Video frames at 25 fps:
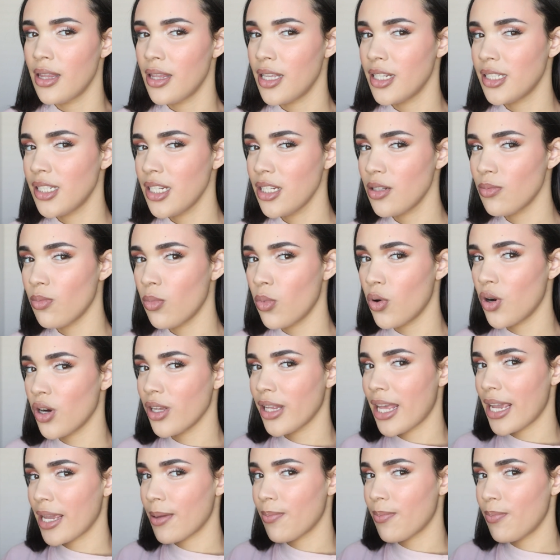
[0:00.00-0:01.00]
this is
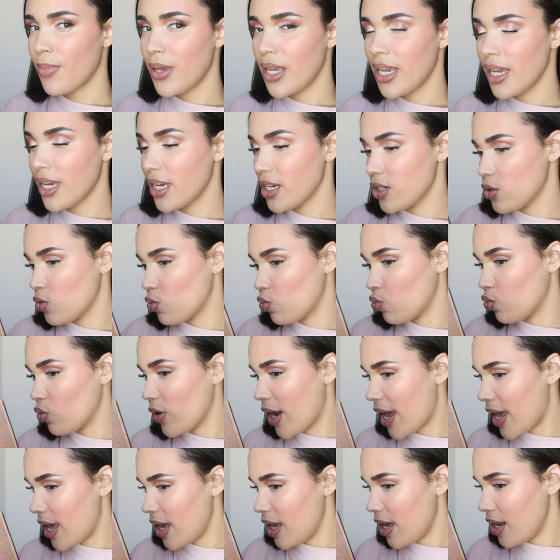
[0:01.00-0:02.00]
more like pinkish
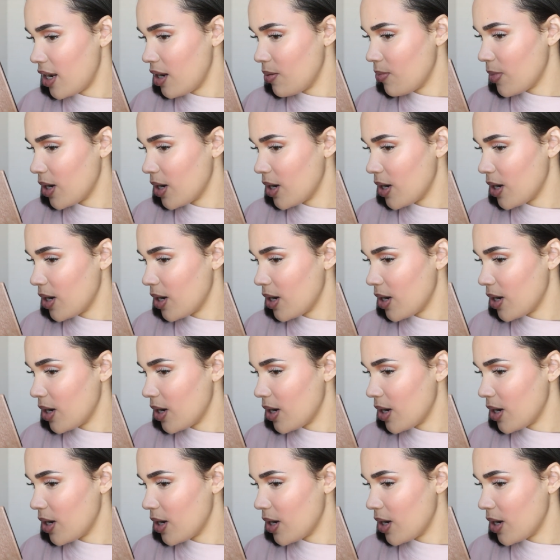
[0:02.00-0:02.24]
red